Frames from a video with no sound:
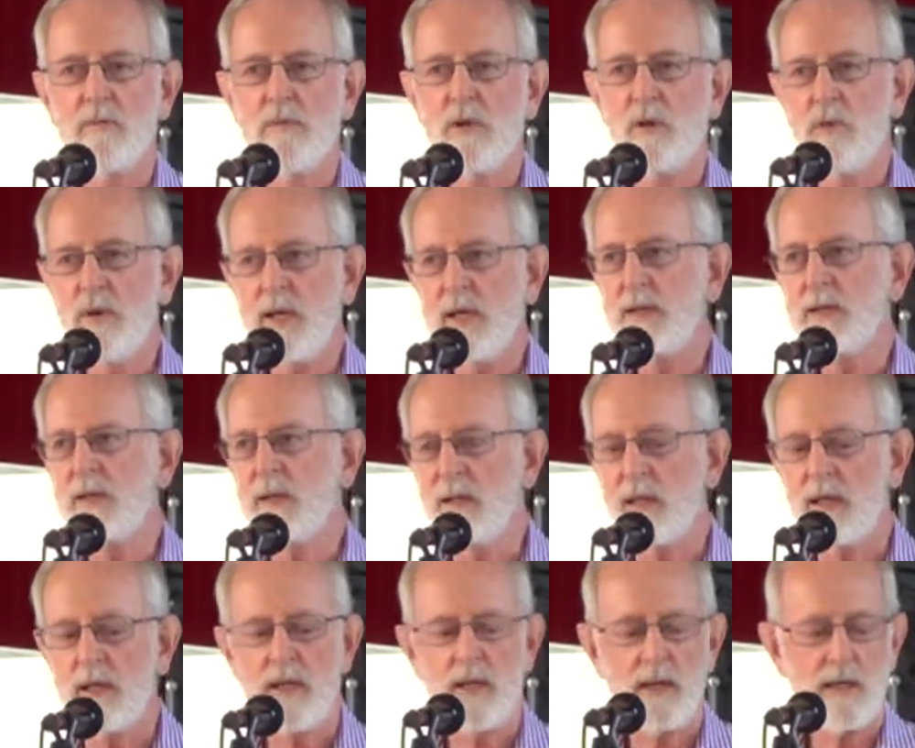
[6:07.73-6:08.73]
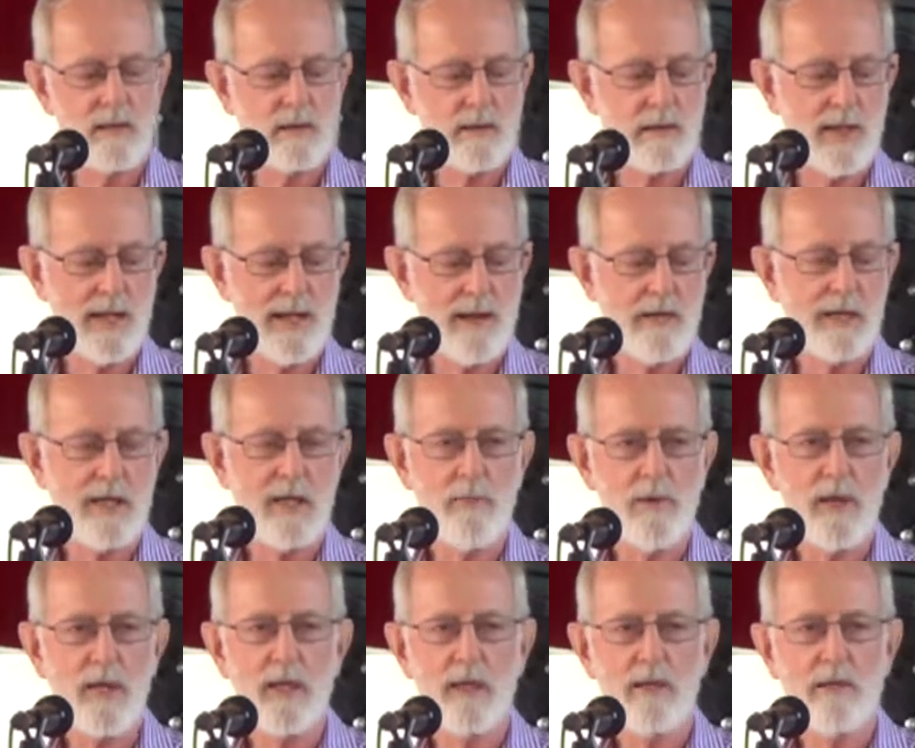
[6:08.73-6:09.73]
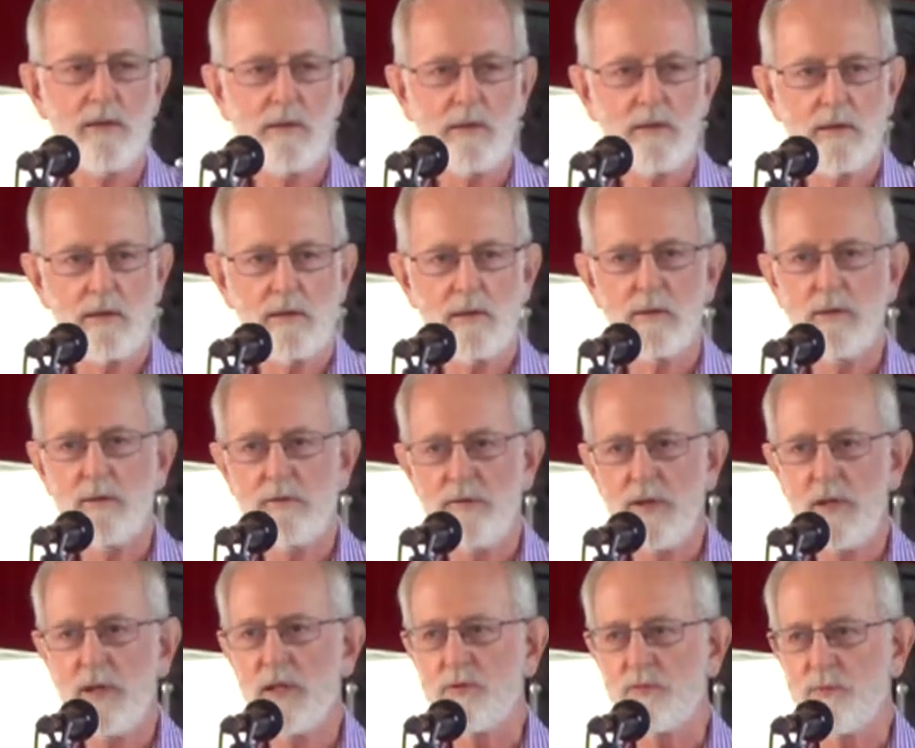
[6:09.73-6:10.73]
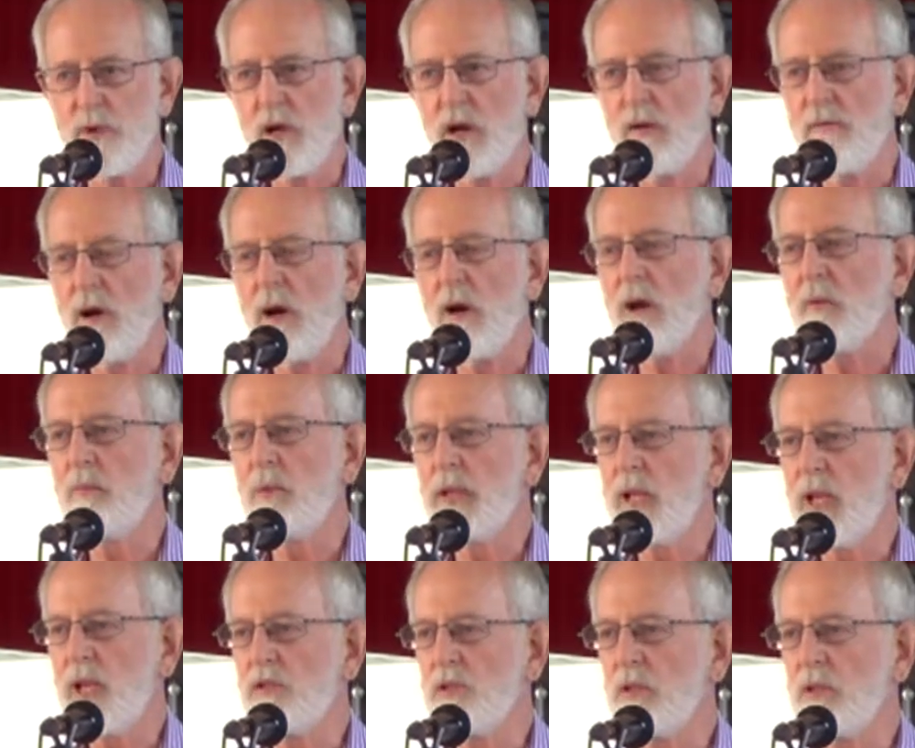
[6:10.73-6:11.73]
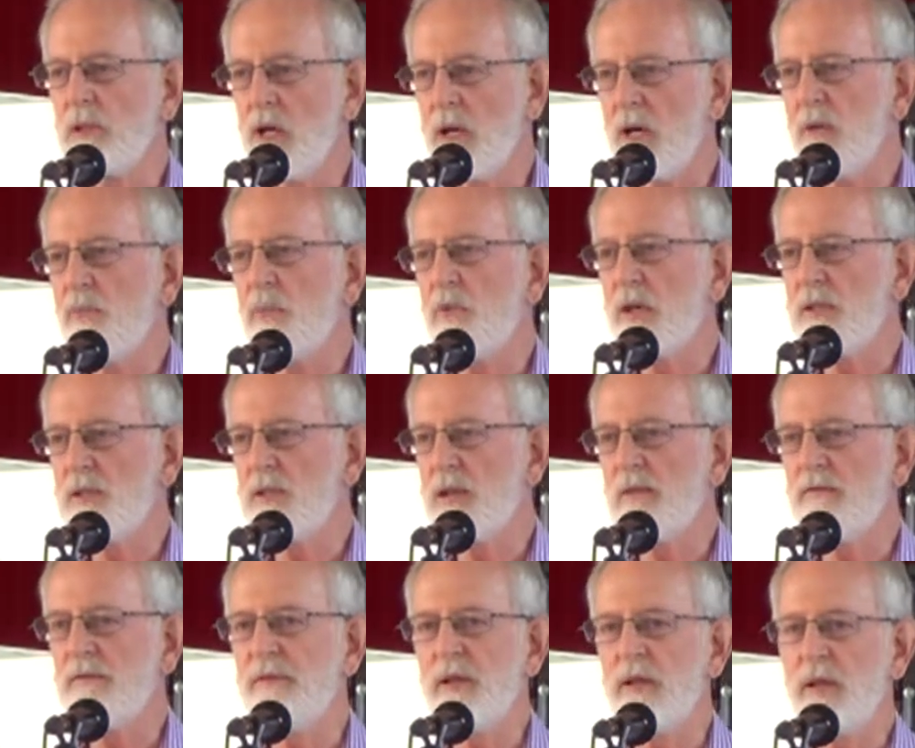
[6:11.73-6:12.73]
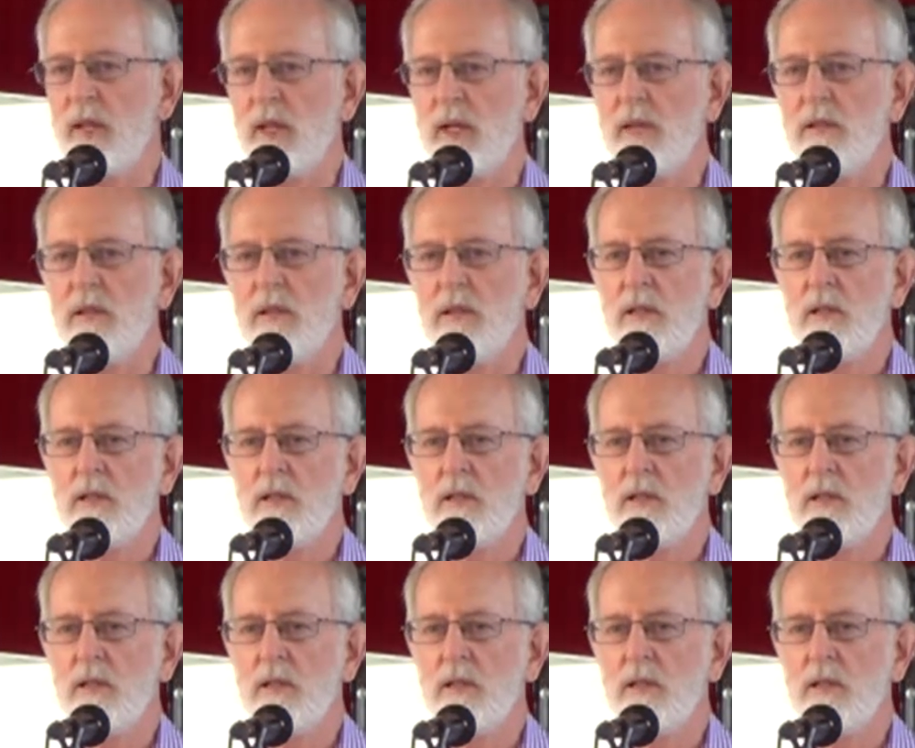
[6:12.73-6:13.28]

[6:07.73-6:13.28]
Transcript: But we at the county committee feel it's part of our obligation to help raise that funding